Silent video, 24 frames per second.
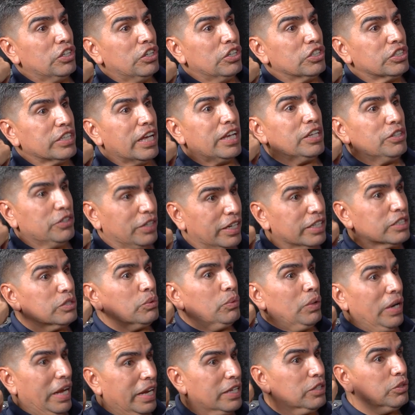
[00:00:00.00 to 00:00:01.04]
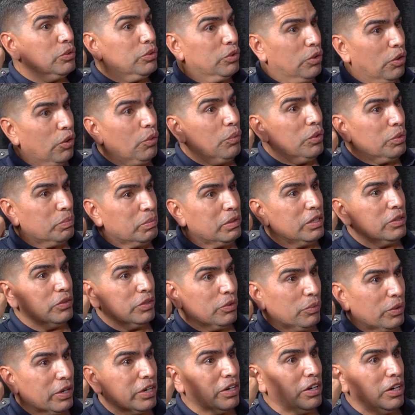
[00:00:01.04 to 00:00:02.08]
listeners, hey, you guys would like to go with me on
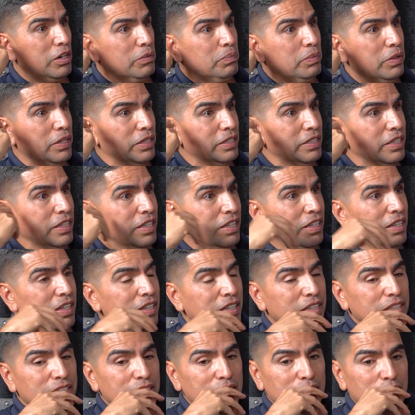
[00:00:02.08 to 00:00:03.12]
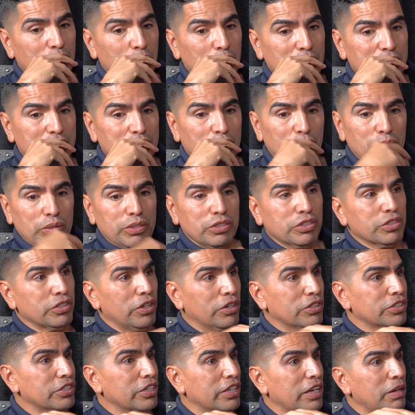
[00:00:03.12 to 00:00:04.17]
the red carpet, with all the
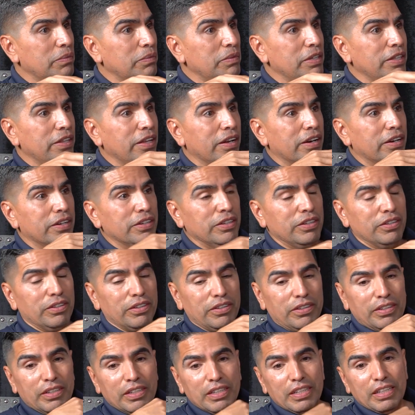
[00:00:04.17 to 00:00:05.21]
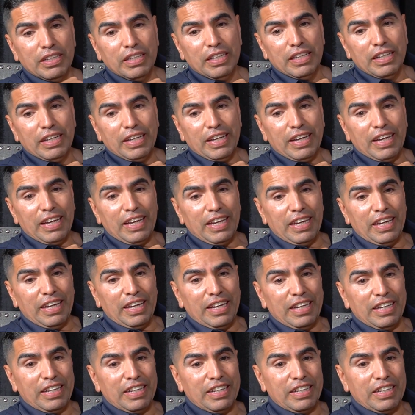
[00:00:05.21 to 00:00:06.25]
stars that are going to be there,
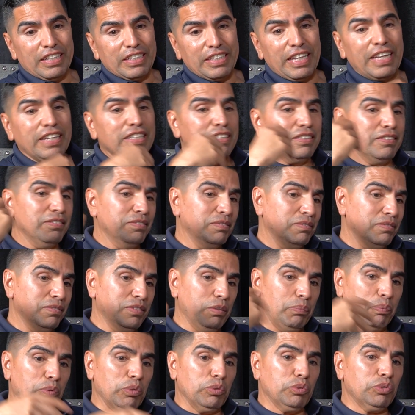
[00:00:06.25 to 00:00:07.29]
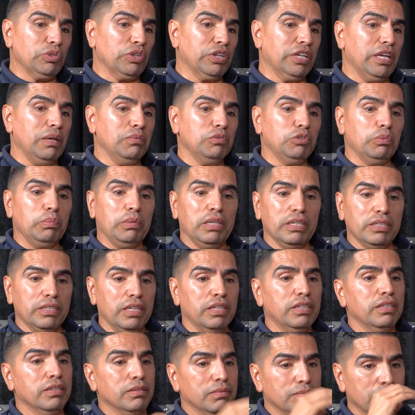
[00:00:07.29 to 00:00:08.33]
And then the producer came to me and
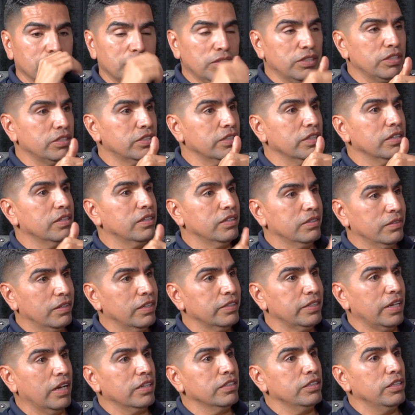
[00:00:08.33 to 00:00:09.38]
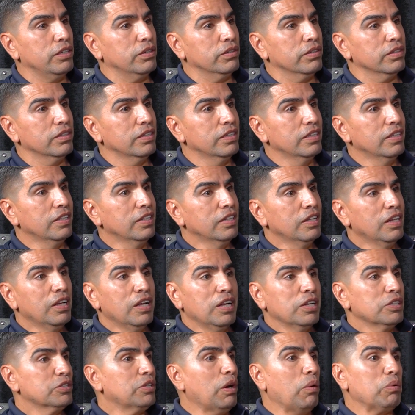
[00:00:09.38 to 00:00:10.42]
said, it's a done deal.
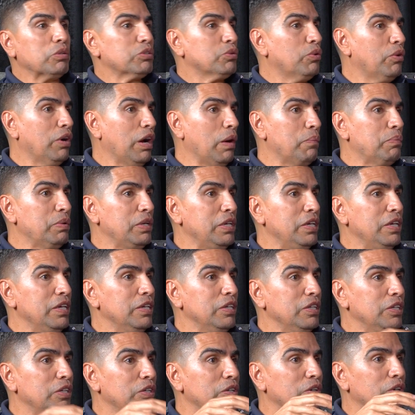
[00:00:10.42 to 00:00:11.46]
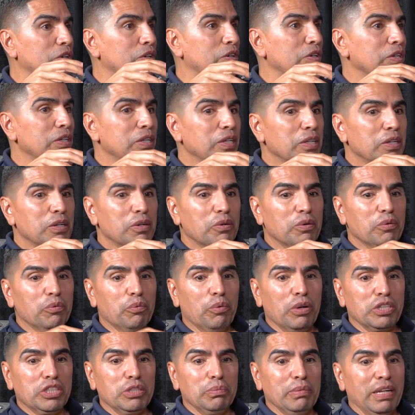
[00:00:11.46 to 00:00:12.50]
So I was so happy,
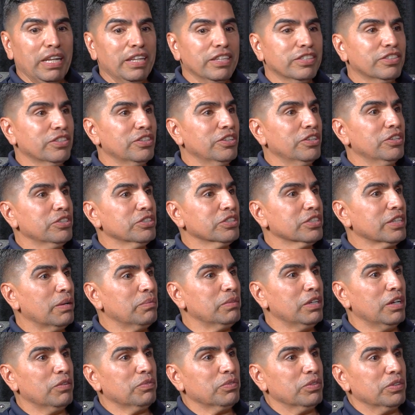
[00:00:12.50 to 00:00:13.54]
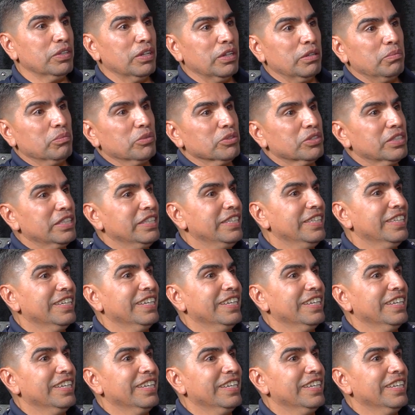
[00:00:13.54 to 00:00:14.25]
watching my listeners coming up from the limousine,